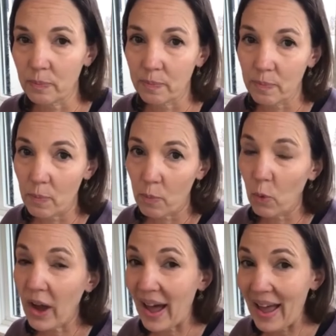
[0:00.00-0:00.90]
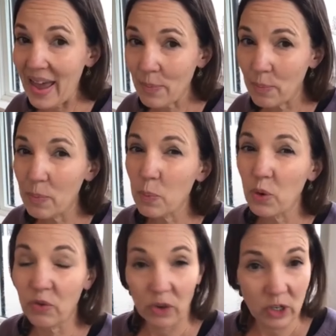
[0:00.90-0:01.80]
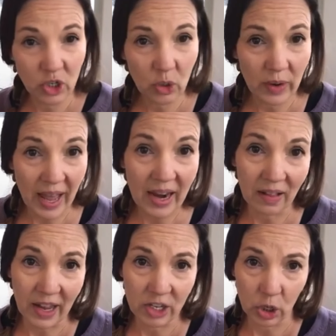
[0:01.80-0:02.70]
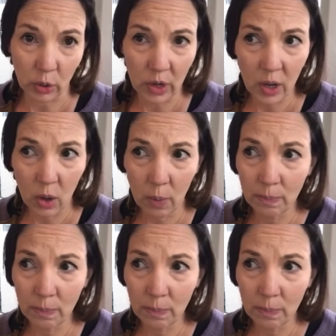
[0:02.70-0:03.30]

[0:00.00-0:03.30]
what I preferred to do when I had a lot of children at home,